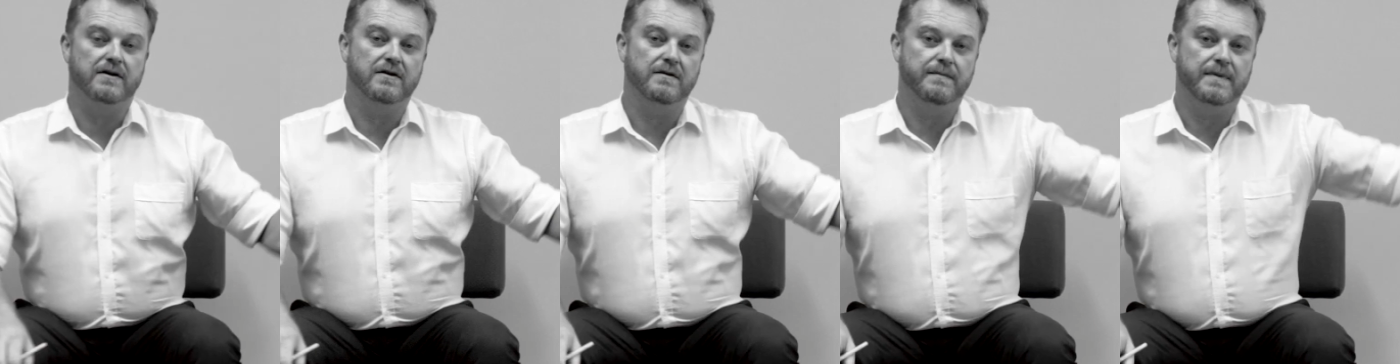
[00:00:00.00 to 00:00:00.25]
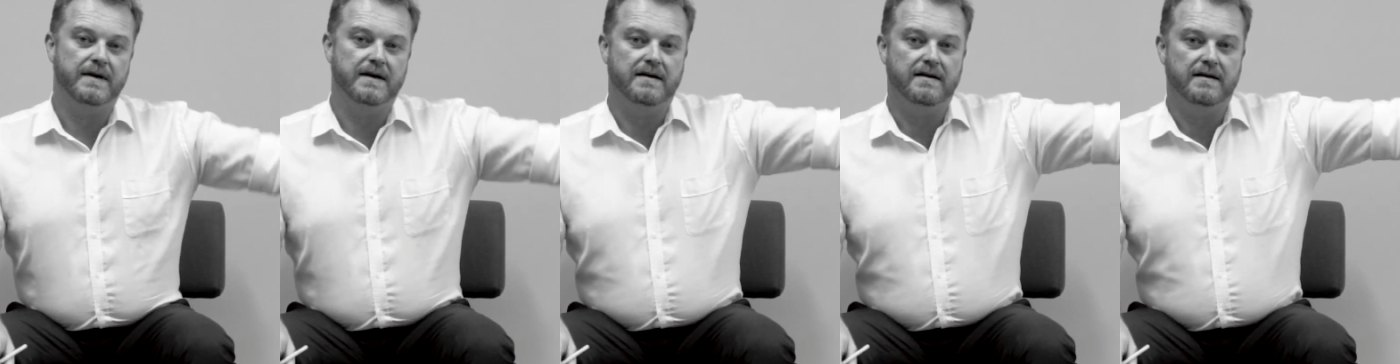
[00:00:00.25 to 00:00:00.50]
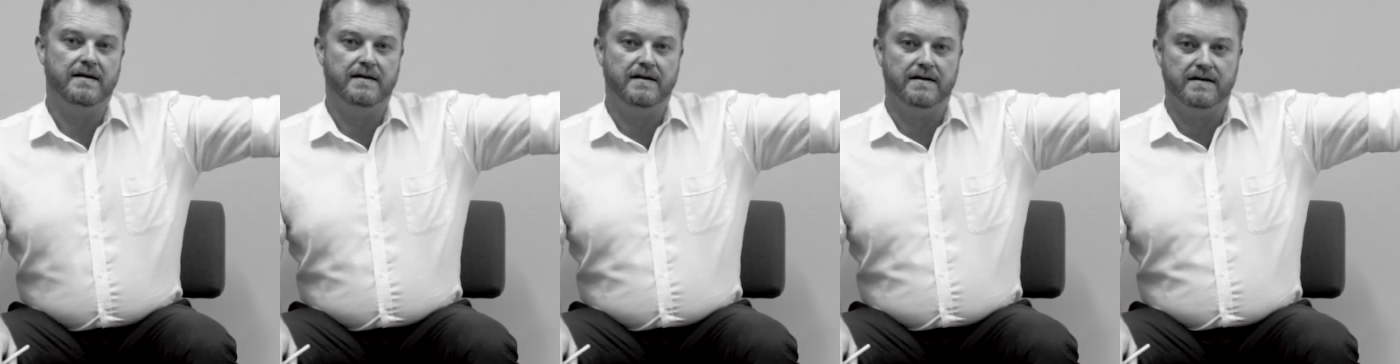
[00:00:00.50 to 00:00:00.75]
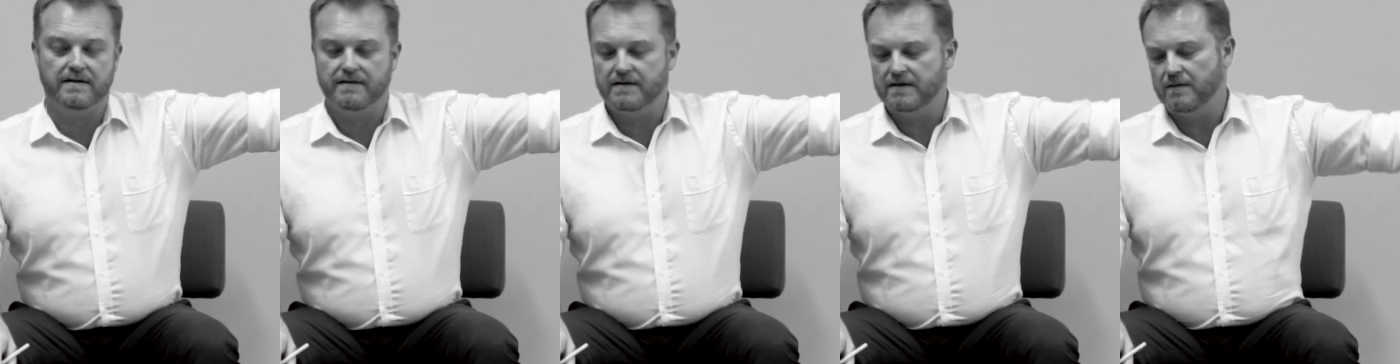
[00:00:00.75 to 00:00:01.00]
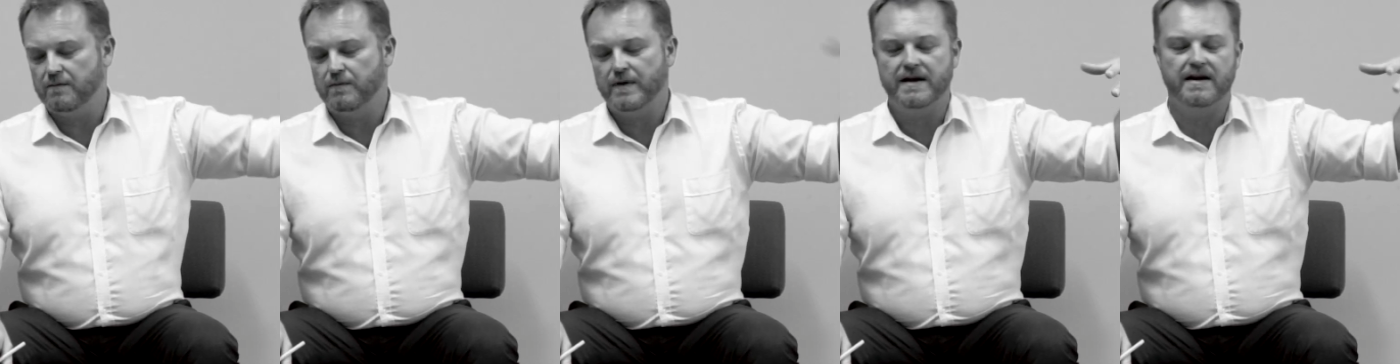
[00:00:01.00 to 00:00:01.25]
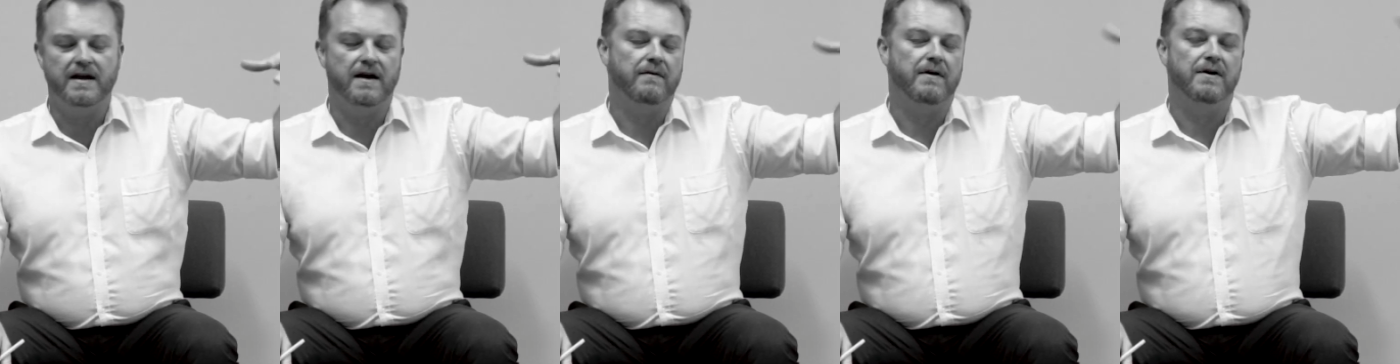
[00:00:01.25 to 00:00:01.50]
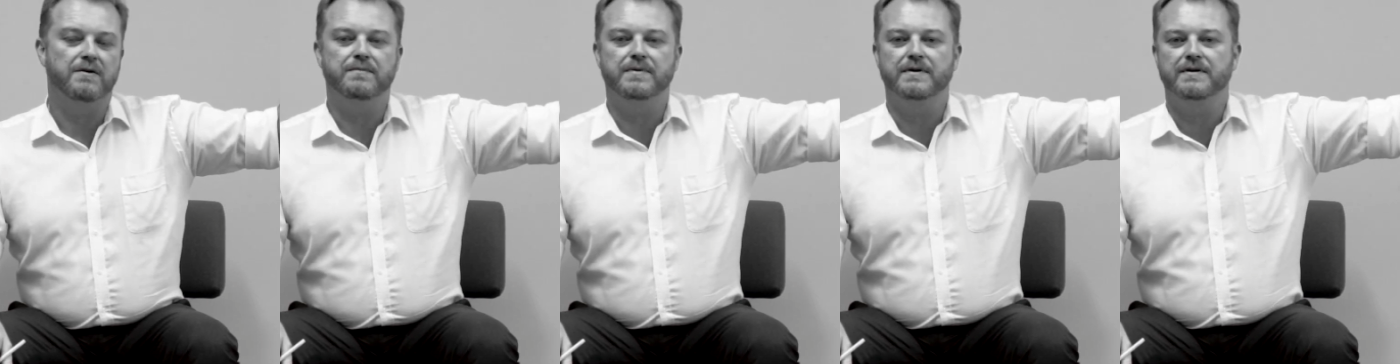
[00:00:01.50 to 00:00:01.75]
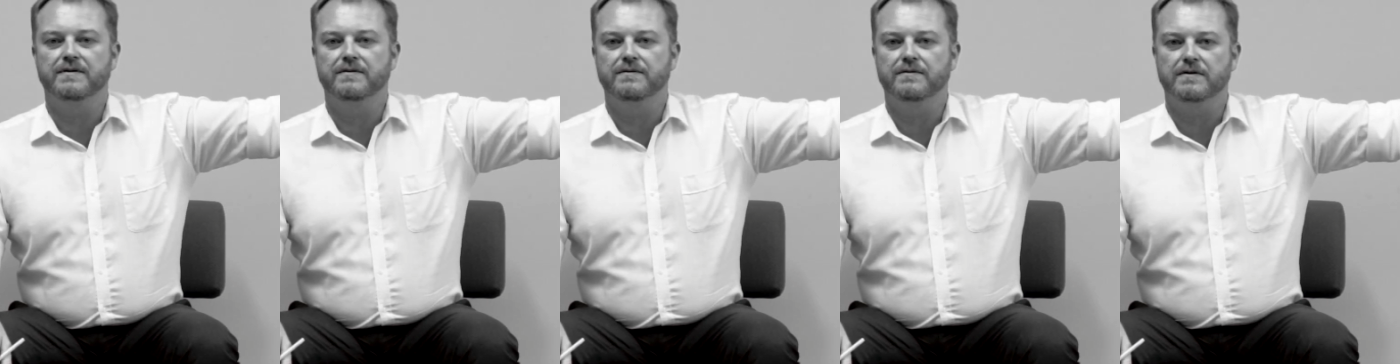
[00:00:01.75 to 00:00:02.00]
could be a window
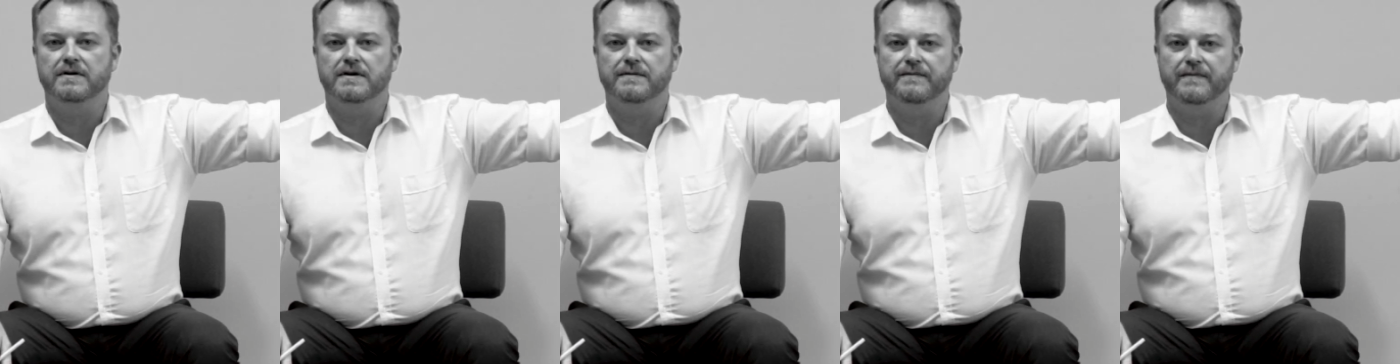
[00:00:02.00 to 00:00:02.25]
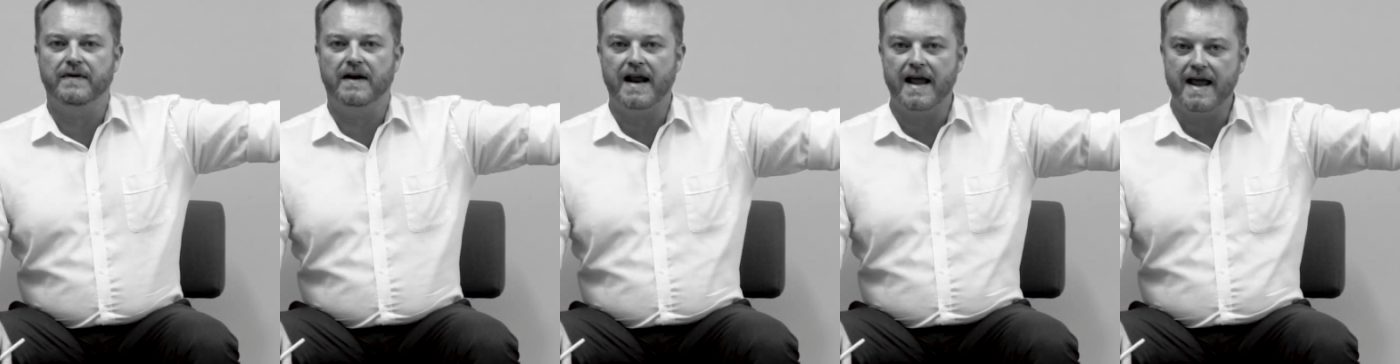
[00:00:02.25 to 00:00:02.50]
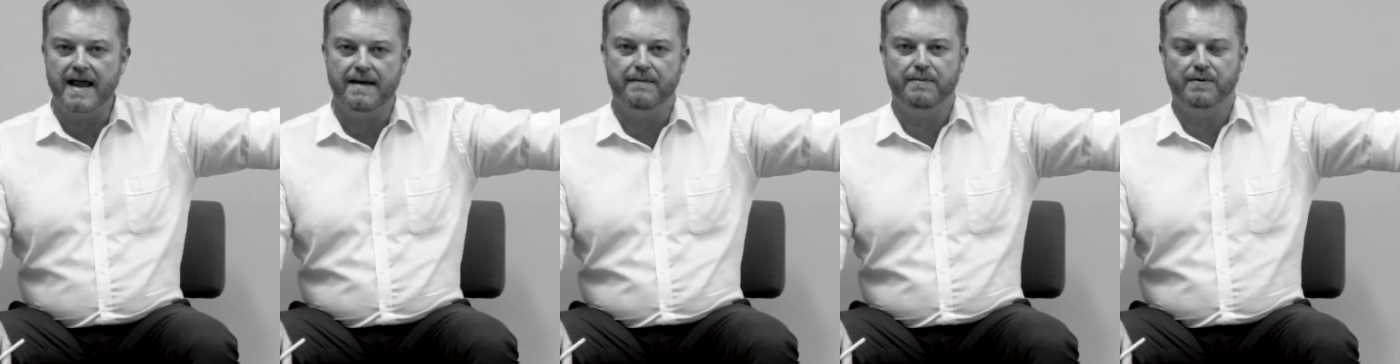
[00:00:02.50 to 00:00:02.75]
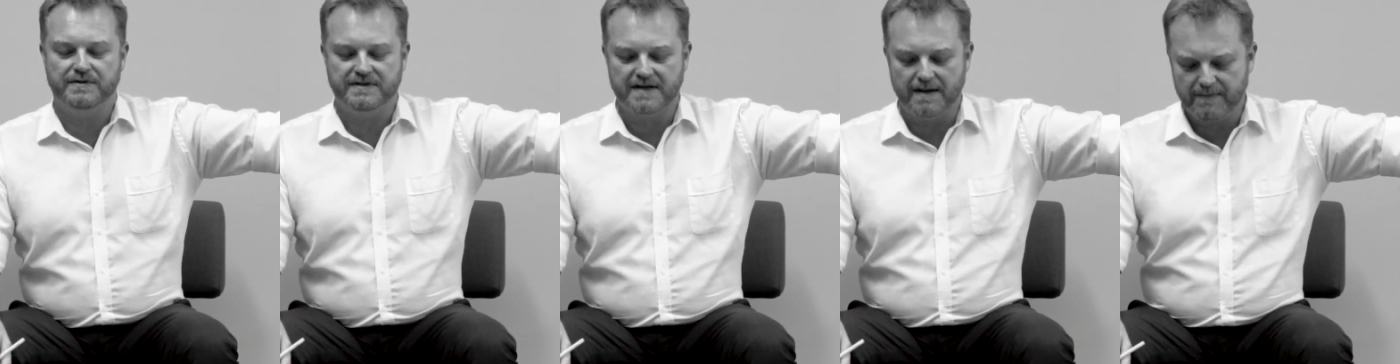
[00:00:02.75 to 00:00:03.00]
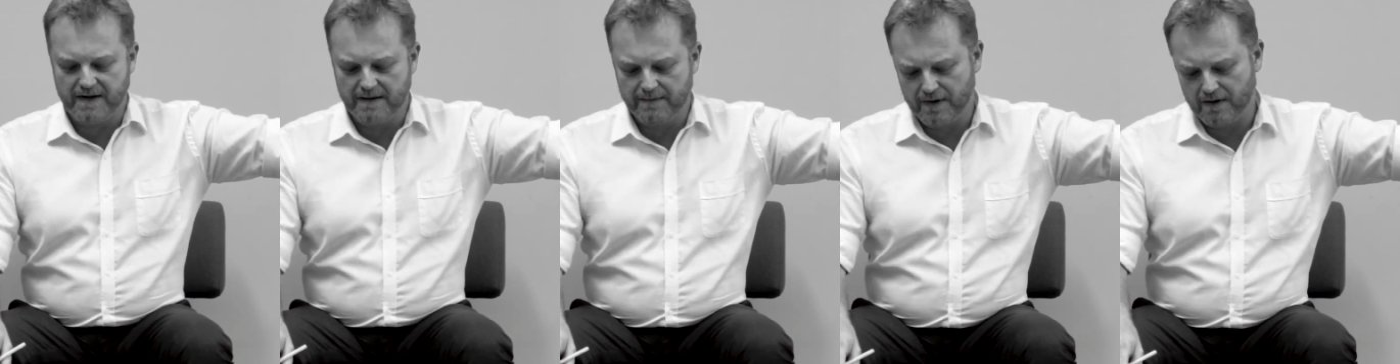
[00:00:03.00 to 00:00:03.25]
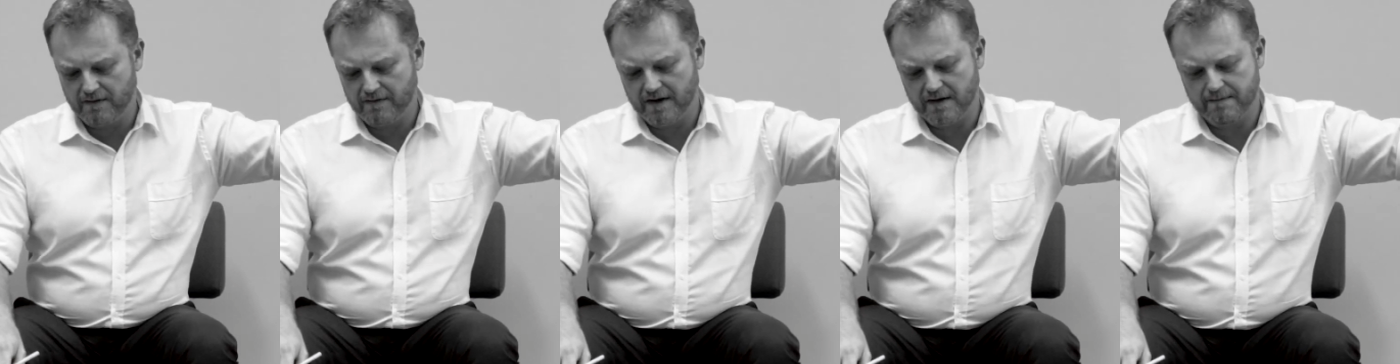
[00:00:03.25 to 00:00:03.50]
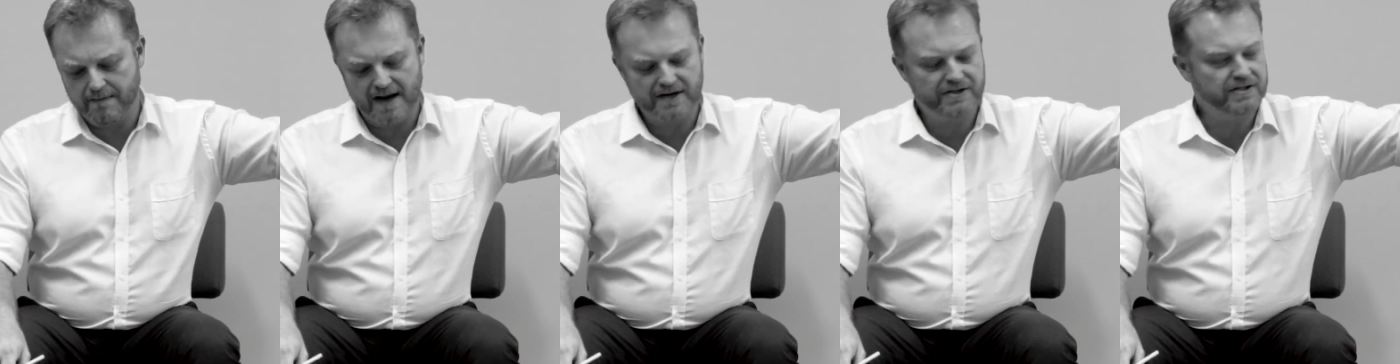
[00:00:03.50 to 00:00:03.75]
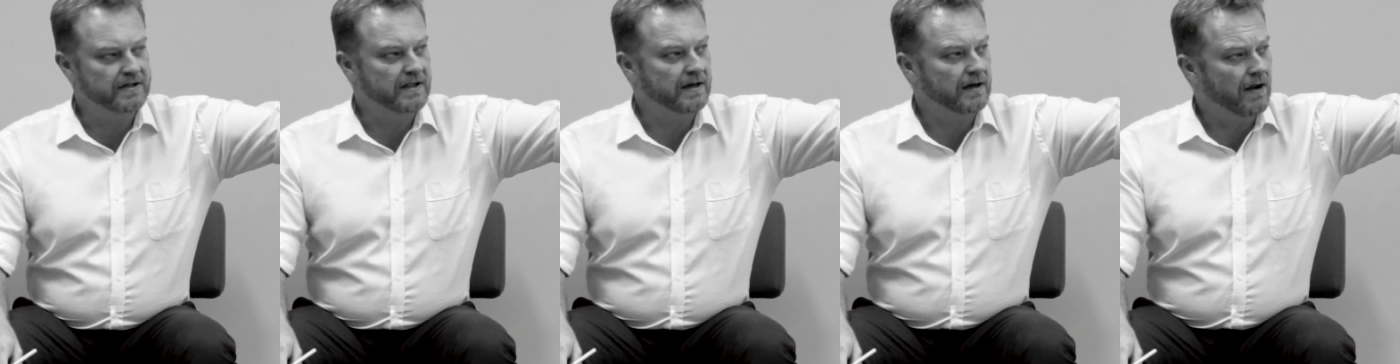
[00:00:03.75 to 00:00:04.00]
open or a lamp or something, but I'm going to
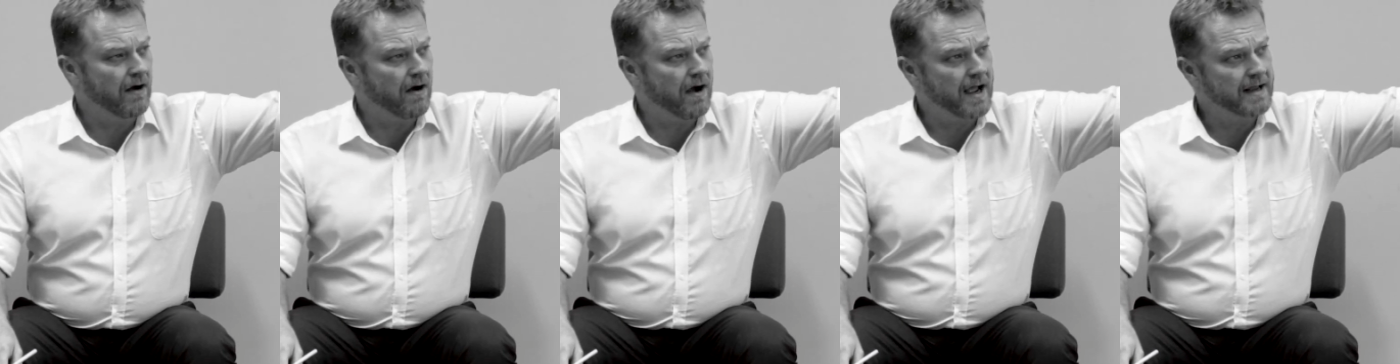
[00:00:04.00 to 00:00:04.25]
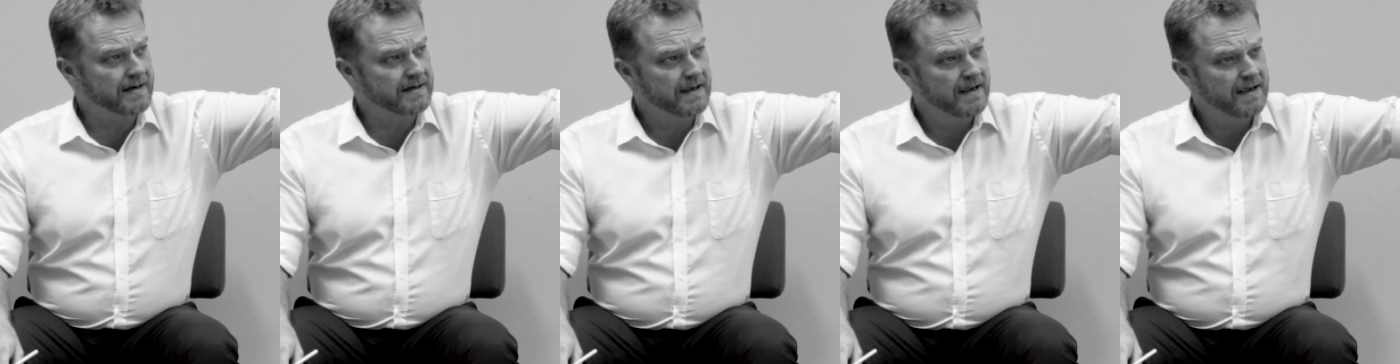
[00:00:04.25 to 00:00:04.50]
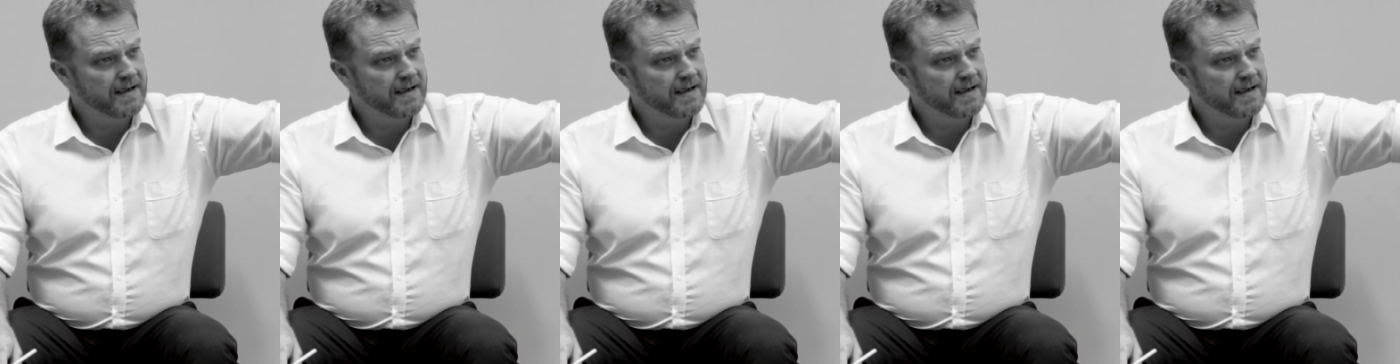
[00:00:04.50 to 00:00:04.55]
imagine the light